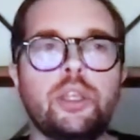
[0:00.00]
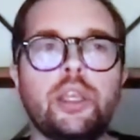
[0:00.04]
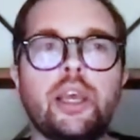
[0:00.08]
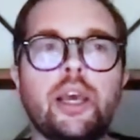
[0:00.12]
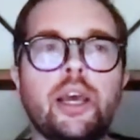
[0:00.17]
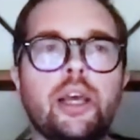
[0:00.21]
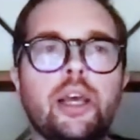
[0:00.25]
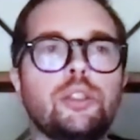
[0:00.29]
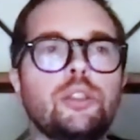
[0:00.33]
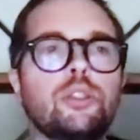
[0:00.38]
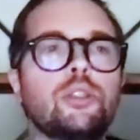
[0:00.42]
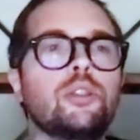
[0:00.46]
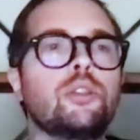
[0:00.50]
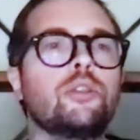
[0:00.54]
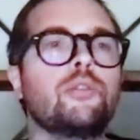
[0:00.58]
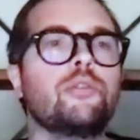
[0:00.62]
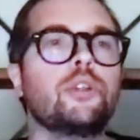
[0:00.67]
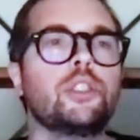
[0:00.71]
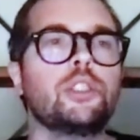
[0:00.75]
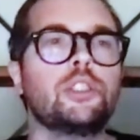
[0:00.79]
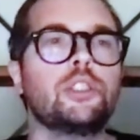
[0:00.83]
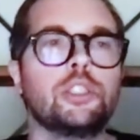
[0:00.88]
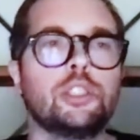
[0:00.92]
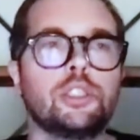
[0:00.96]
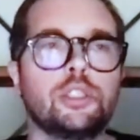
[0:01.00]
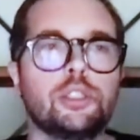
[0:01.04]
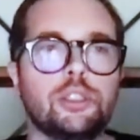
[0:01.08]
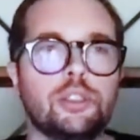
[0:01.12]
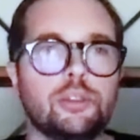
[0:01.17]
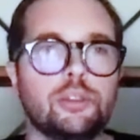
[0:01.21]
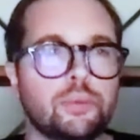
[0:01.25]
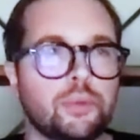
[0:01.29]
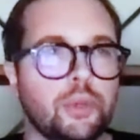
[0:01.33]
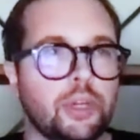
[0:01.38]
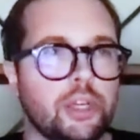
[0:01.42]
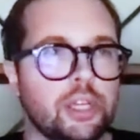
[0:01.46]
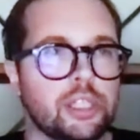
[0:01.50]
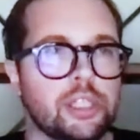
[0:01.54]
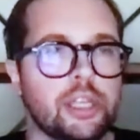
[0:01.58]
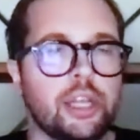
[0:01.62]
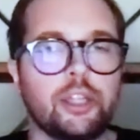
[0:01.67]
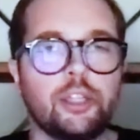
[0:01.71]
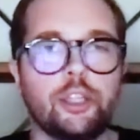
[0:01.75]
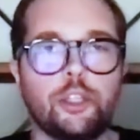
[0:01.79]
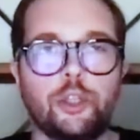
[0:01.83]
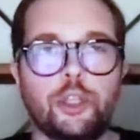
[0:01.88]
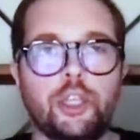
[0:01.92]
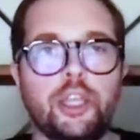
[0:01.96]
can do versus what
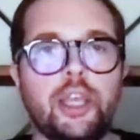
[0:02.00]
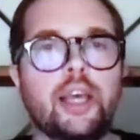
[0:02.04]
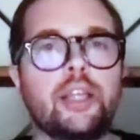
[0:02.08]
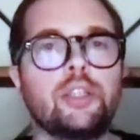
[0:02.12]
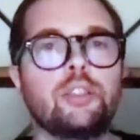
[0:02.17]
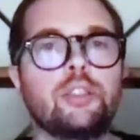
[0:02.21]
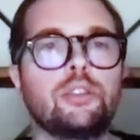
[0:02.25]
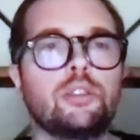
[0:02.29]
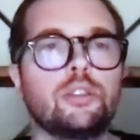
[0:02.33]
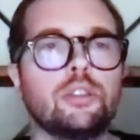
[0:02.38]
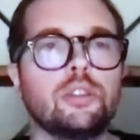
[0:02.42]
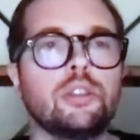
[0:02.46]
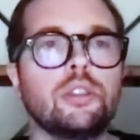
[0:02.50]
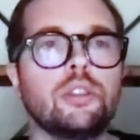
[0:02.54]
exactly you can't do.